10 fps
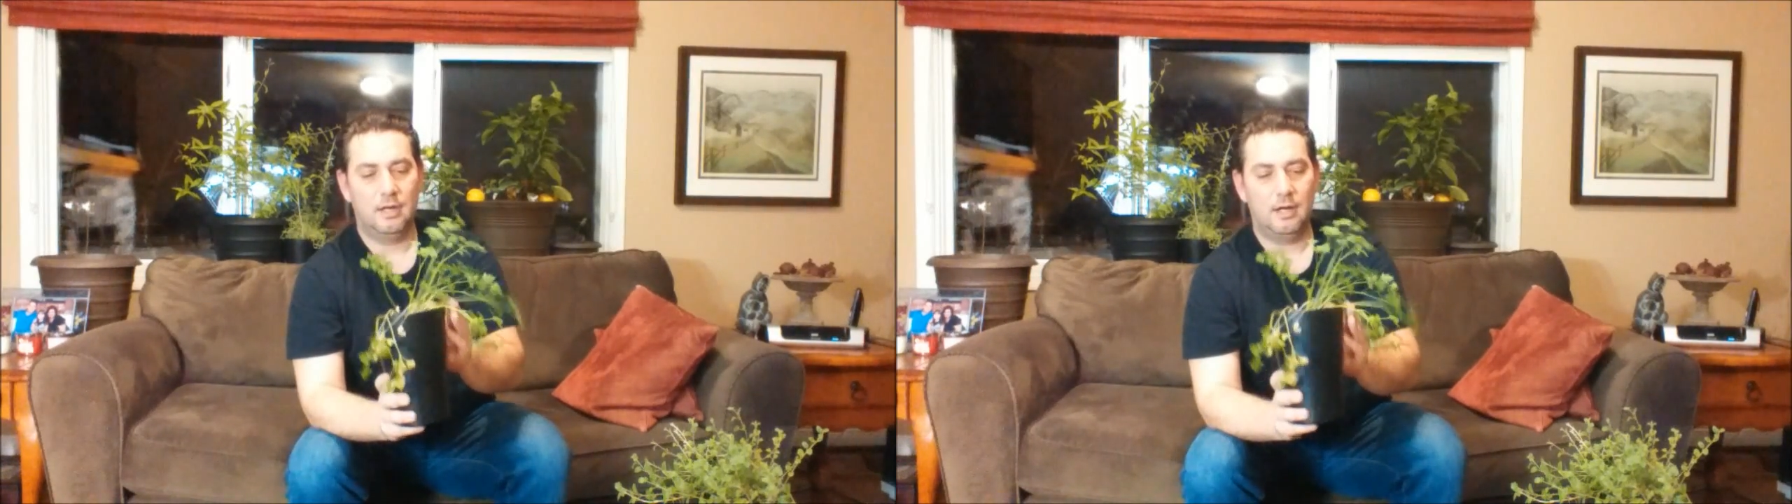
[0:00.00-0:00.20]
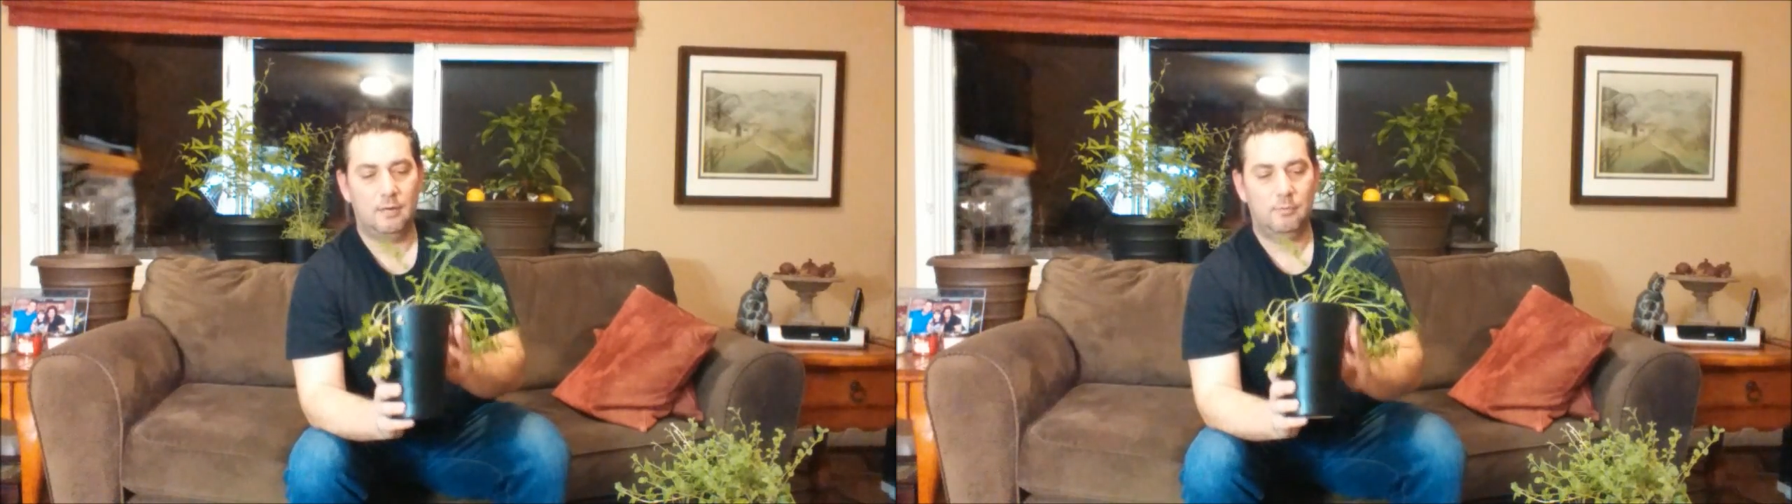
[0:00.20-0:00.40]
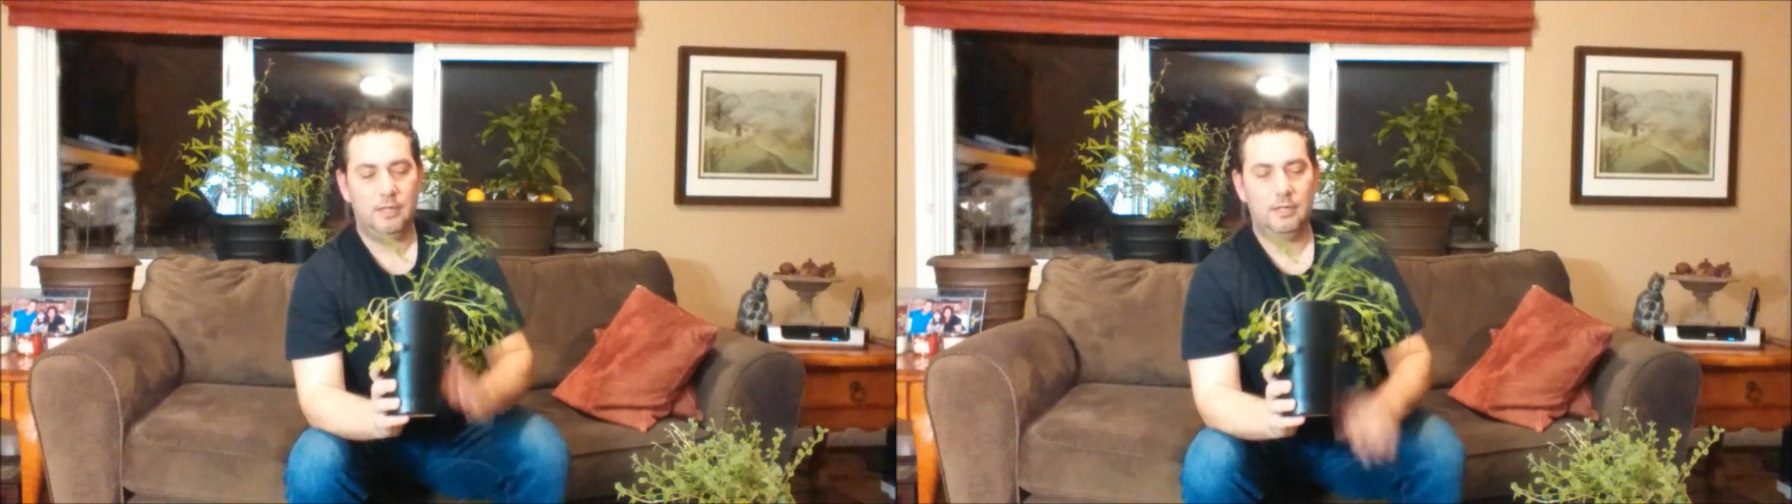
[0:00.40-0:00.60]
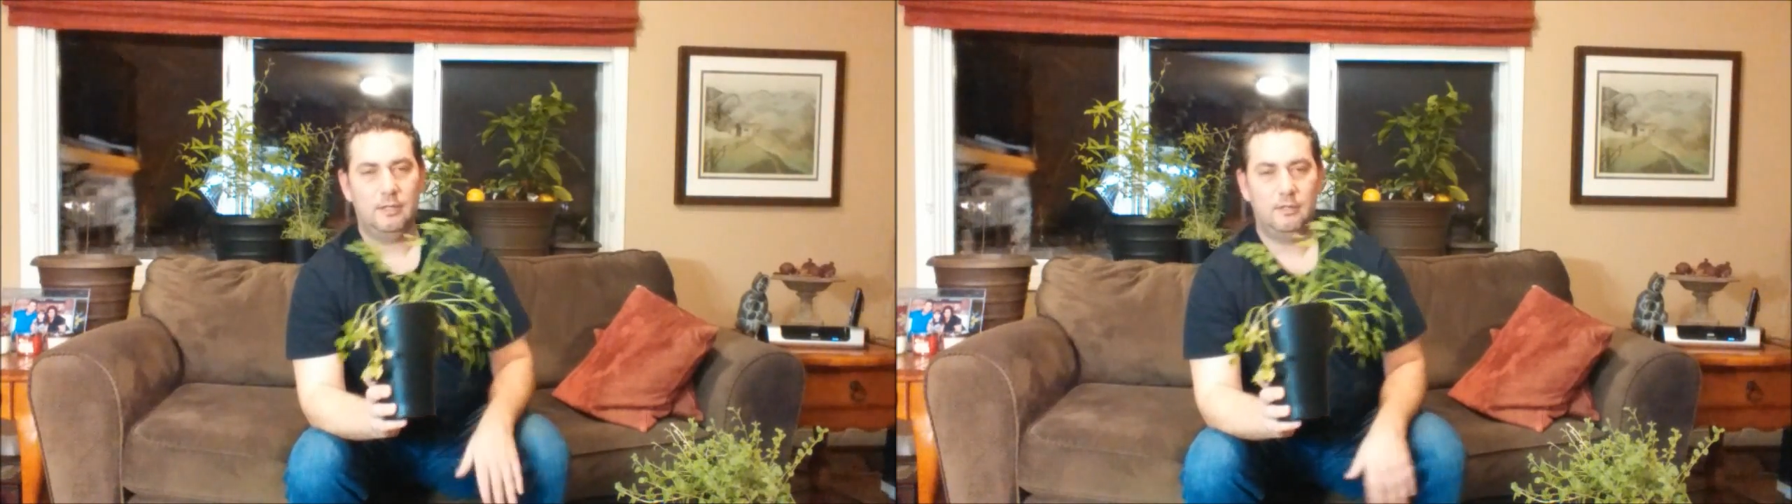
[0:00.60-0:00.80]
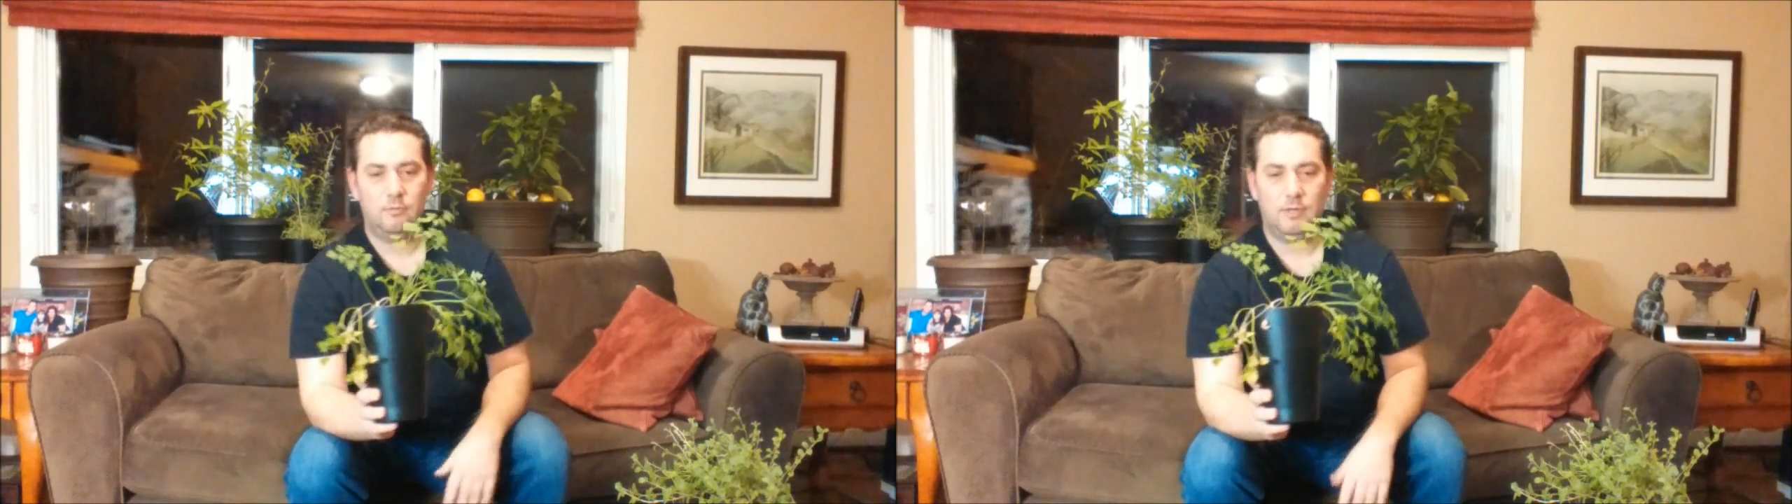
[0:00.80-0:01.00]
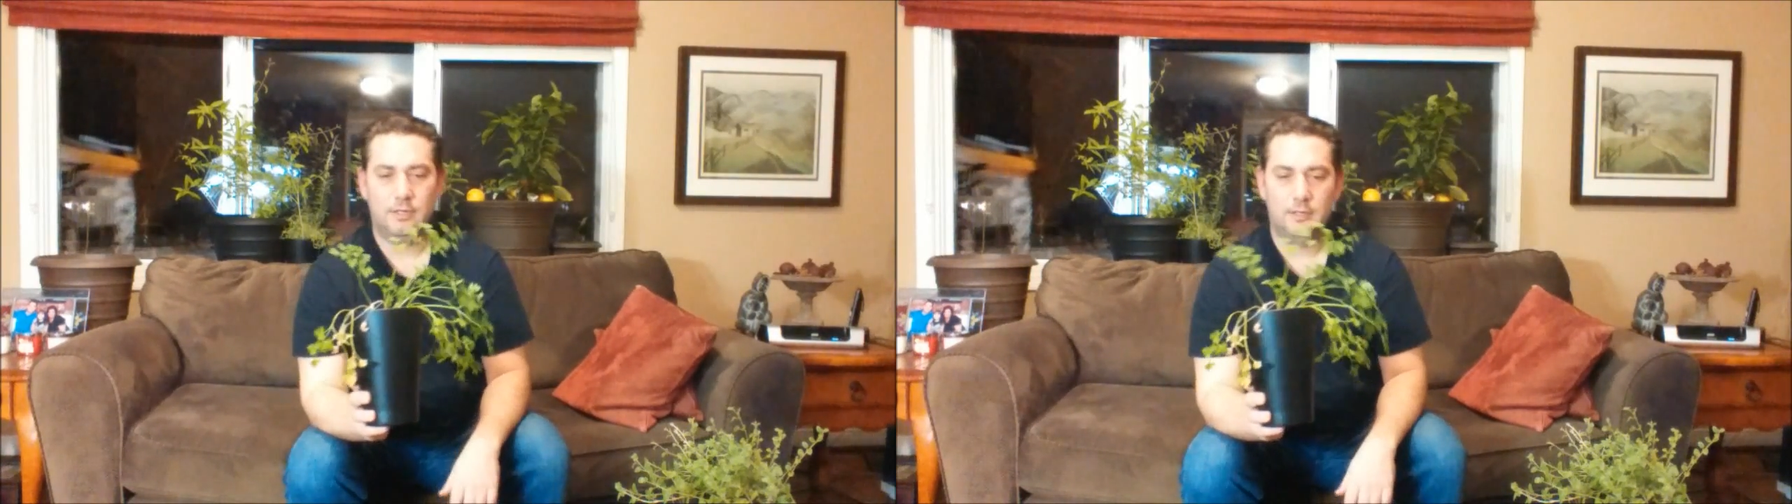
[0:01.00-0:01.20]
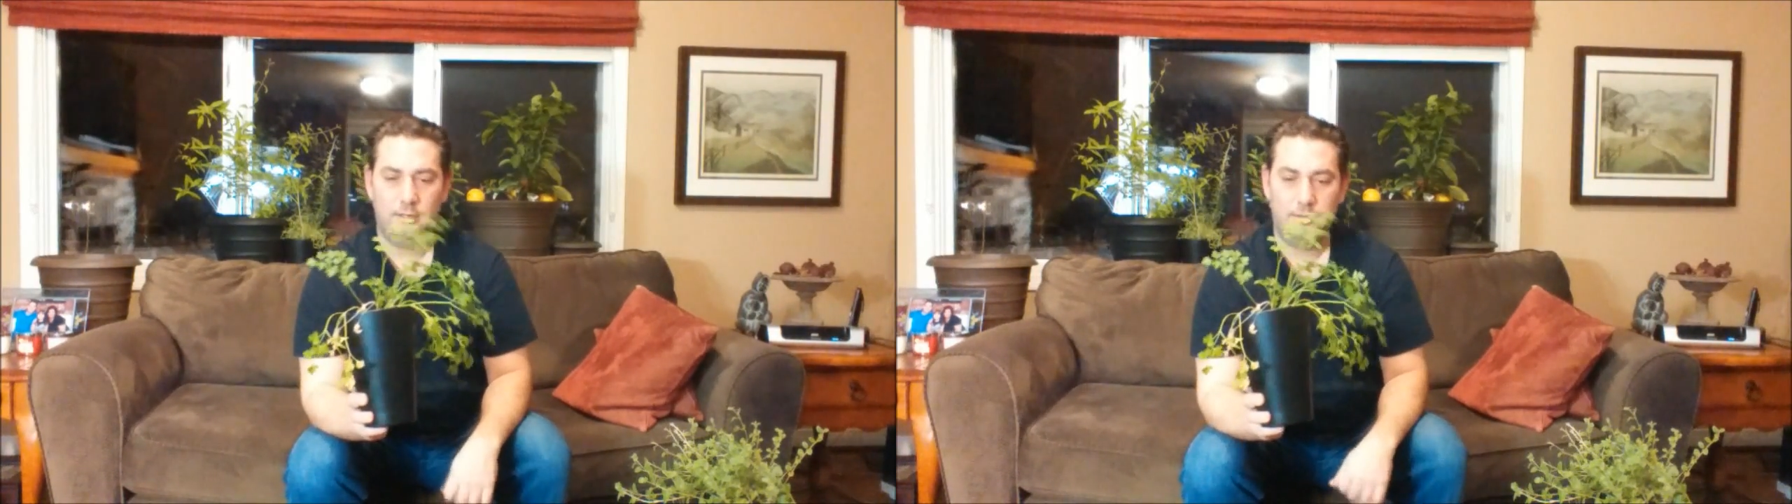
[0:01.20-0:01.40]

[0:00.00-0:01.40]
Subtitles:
I planted this one